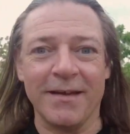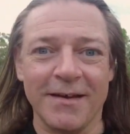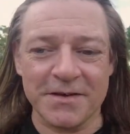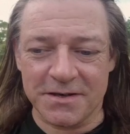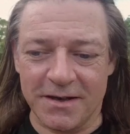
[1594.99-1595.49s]

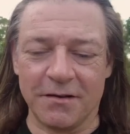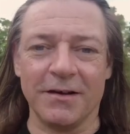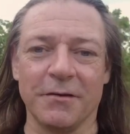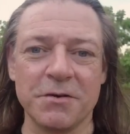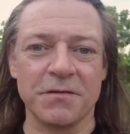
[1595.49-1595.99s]
So then I
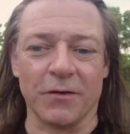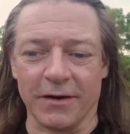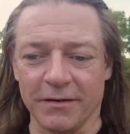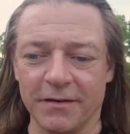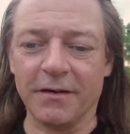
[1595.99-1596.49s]
lose
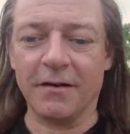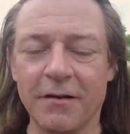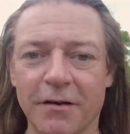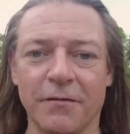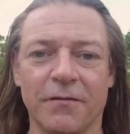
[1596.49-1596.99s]
friends, and then I
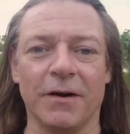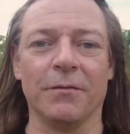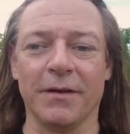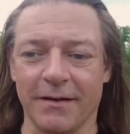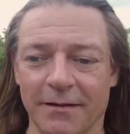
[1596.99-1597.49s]
kind of
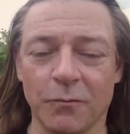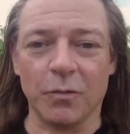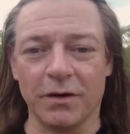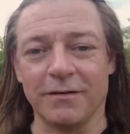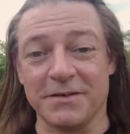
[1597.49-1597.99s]
felt that
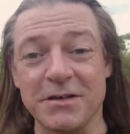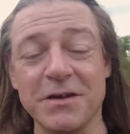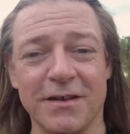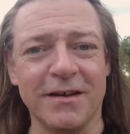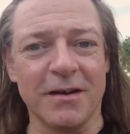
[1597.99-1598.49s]
when I was
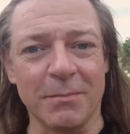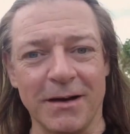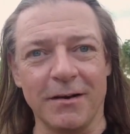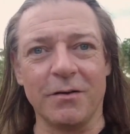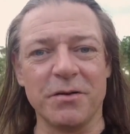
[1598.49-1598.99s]
actually thinking
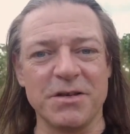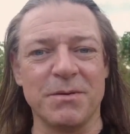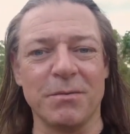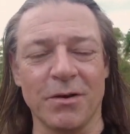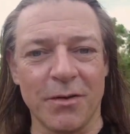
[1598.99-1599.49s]
about it, a lot of these
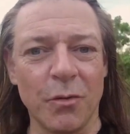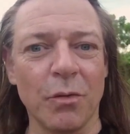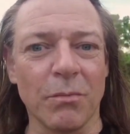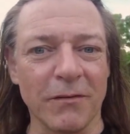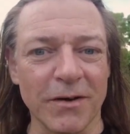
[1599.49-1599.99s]
people I thought
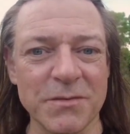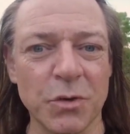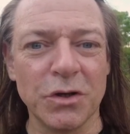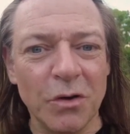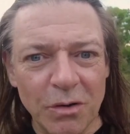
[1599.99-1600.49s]
were my friends were
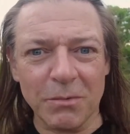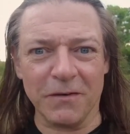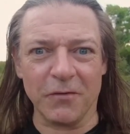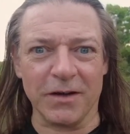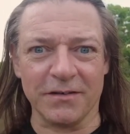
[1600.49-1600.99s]
not my
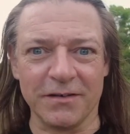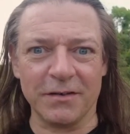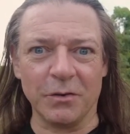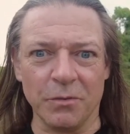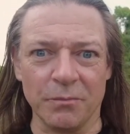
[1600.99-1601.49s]
friends at
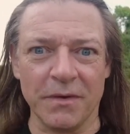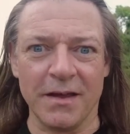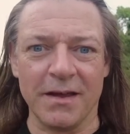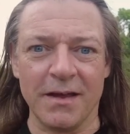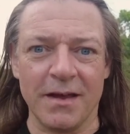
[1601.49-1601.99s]
all.
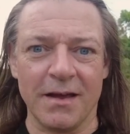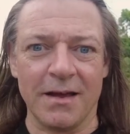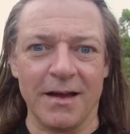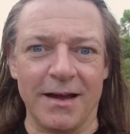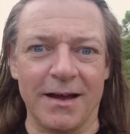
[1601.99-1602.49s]

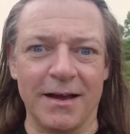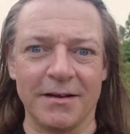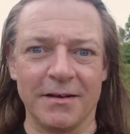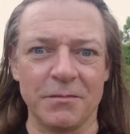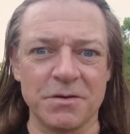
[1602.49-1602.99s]

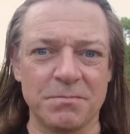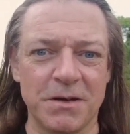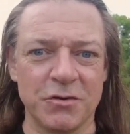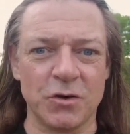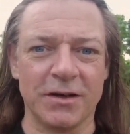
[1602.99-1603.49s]
And I was
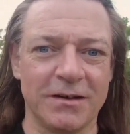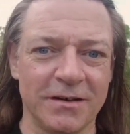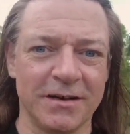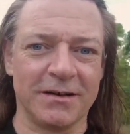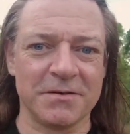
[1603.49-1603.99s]
being treated
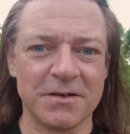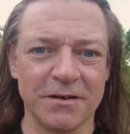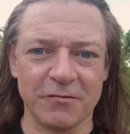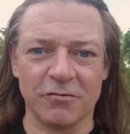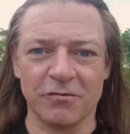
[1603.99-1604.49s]
like an
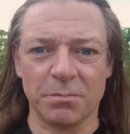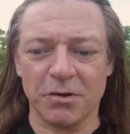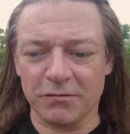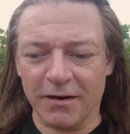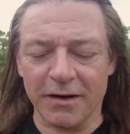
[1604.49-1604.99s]
outsider or a
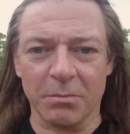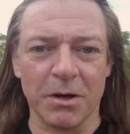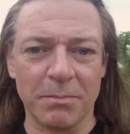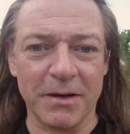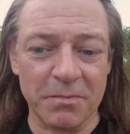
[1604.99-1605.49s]
pariah
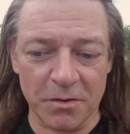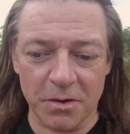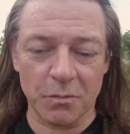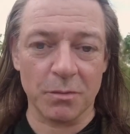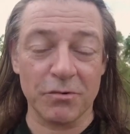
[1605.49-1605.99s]
by people
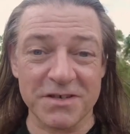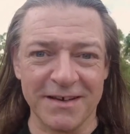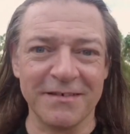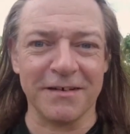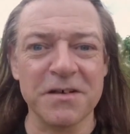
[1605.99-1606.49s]
who were
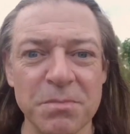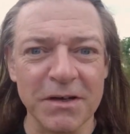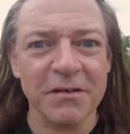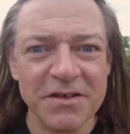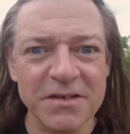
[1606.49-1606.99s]
pretending to be
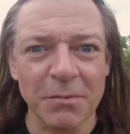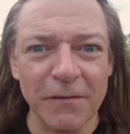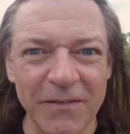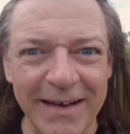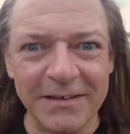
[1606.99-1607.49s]
nice to my
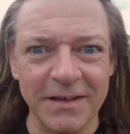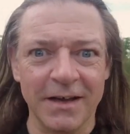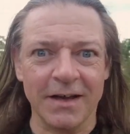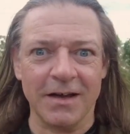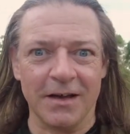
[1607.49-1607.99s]
face
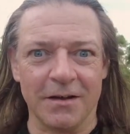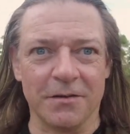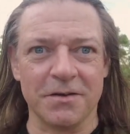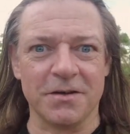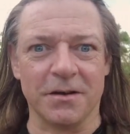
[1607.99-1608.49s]
a lot
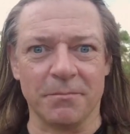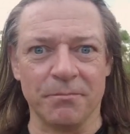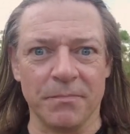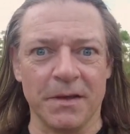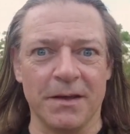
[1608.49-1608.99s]
of the time.
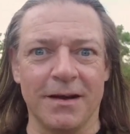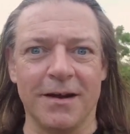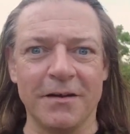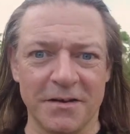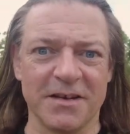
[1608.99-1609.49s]

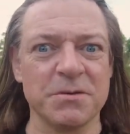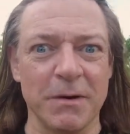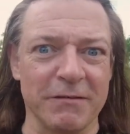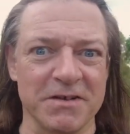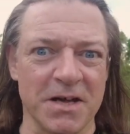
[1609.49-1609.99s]
And I'd
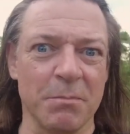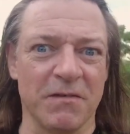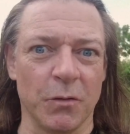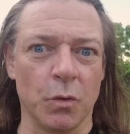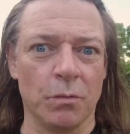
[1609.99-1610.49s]
experienced that
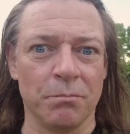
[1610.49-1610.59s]
before.